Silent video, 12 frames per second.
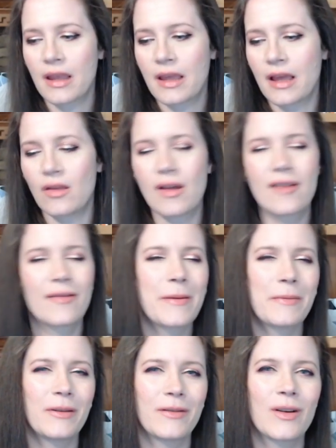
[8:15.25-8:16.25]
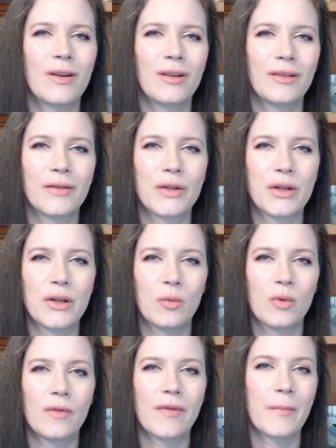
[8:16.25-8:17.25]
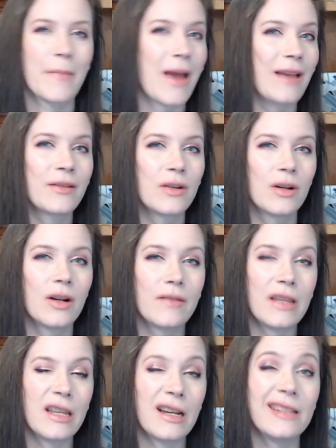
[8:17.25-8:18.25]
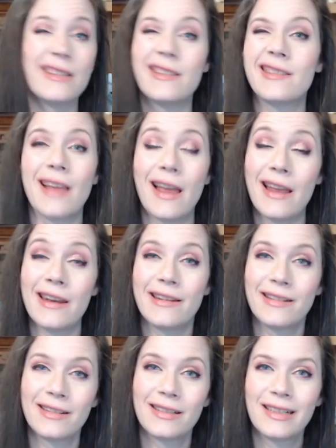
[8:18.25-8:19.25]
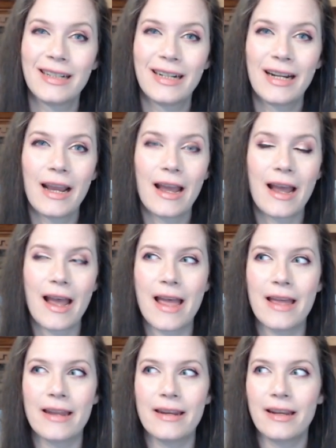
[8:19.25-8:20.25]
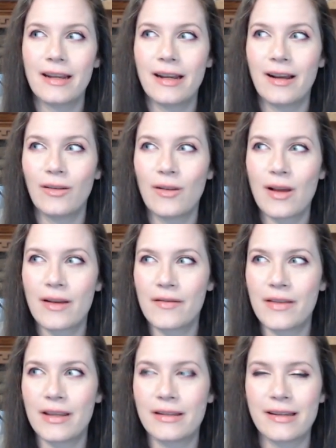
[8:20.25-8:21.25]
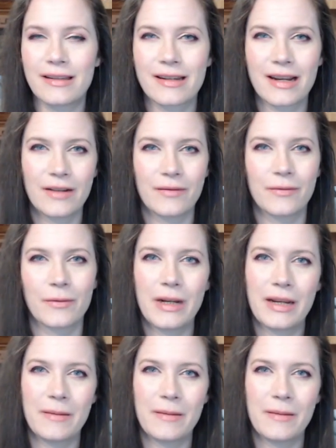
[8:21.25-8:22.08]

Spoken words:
A lot of people have called Virginia Woolf the master of the unsaid, and a lot of this is kind of reading